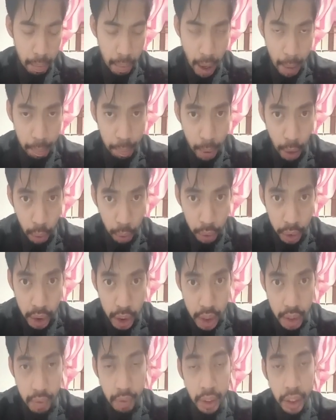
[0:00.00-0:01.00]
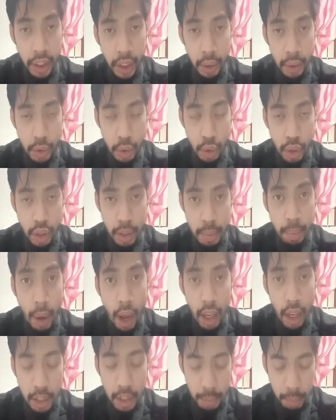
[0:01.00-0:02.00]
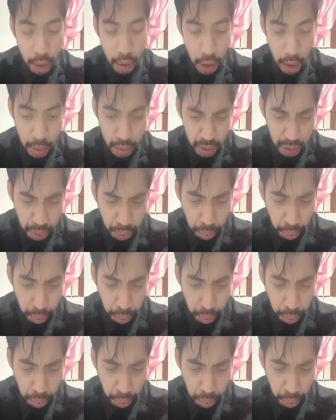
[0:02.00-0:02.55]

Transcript: uh, upload this video as soon as possible